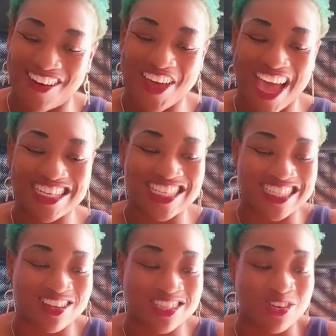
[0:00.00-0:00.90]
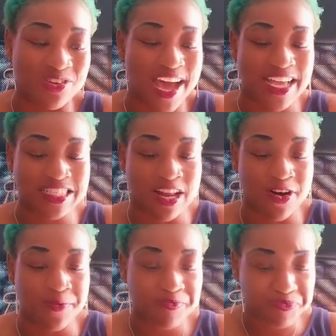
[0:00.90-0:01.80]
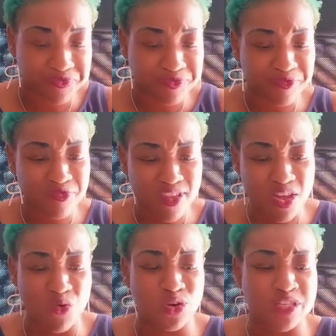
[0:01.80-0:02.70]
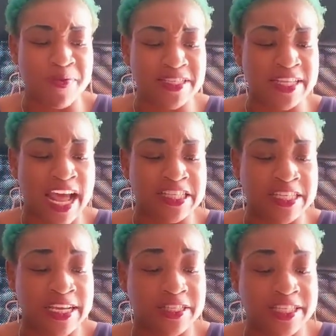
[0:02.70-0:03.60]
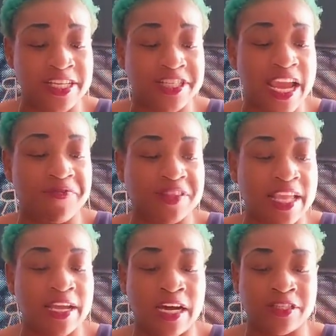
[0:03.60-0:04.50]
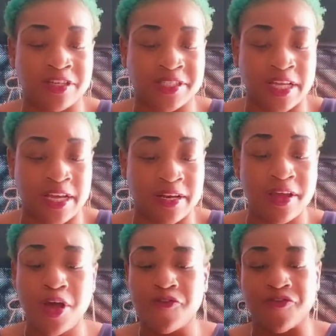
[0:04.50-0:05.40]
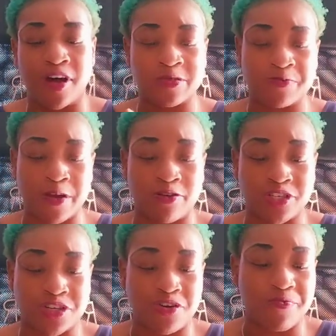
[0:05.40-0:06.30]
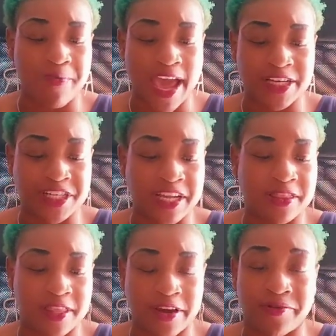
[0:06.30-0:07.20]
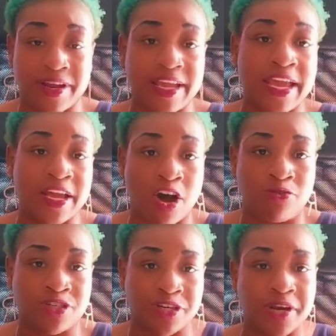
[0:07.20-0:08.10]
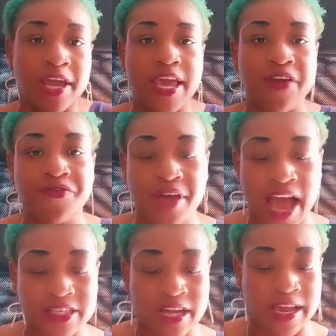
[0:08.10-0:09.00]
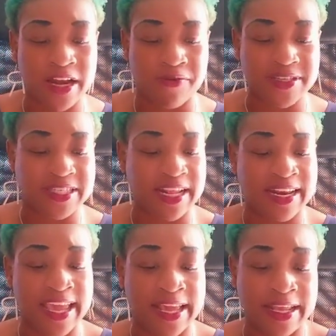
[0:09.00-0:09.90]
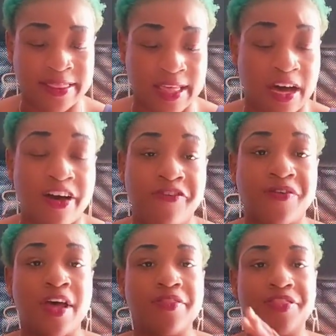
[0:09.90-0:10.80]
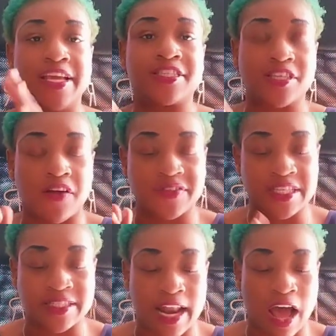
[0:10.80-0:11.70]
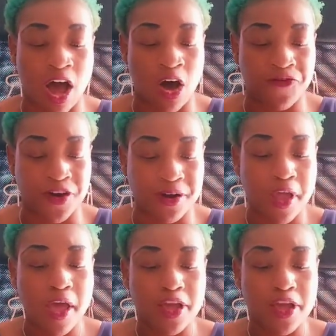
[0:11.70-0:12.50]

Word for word: Okay, just so you guys know, which means that I teach everything under the sun from spiritual, magic, theory, and culture. If you guys are interested in any of these services that I offer,